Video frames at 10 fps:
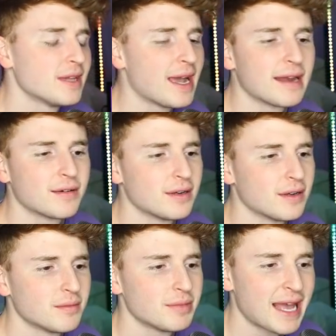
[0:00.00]
I don't
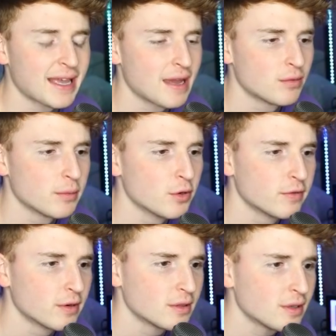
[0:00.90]
know. Blackhead
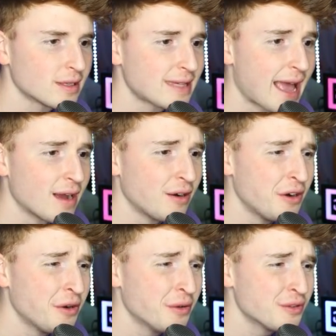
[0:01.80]
remover. Look at that.
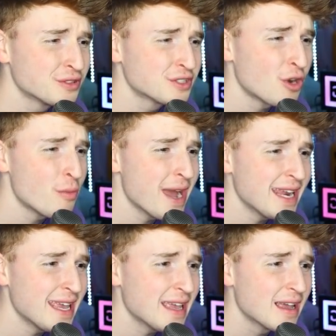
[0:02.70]
Oh, there's so
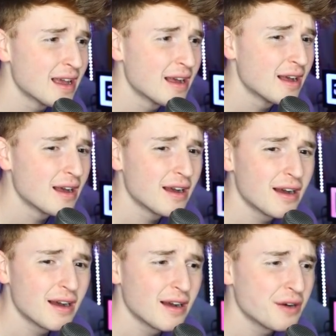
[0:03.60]
many.
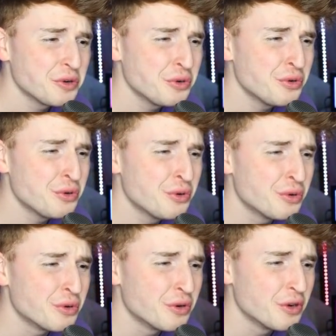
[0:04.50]

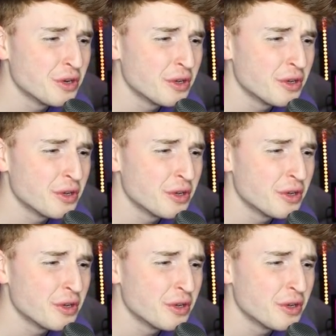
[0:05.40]
Ooh.